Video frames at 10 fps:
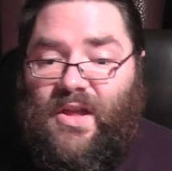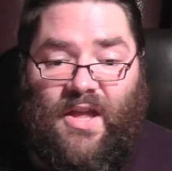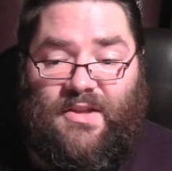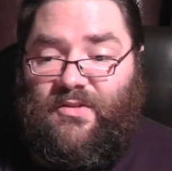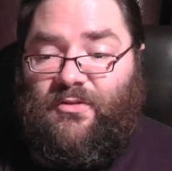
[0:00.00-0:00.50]

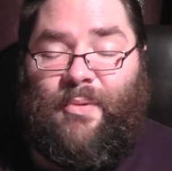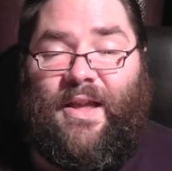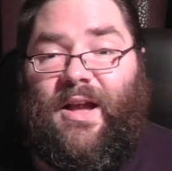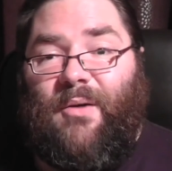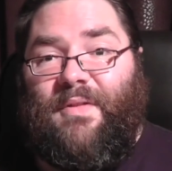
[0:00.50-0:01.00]
and you can just
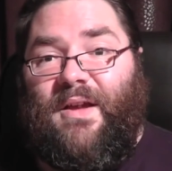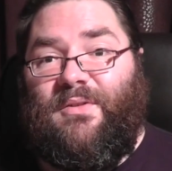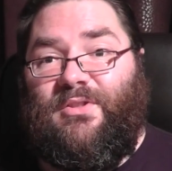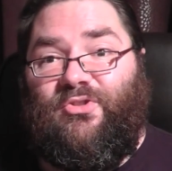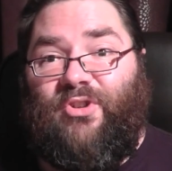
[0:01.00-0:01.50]
pick it up there
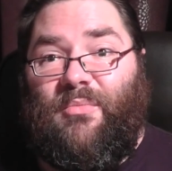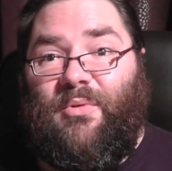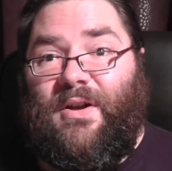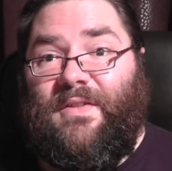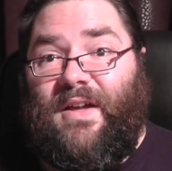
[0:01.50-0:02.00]
in the shop
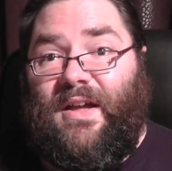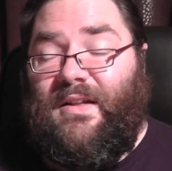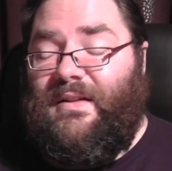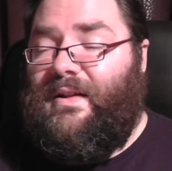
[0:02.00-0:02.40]
while you're there.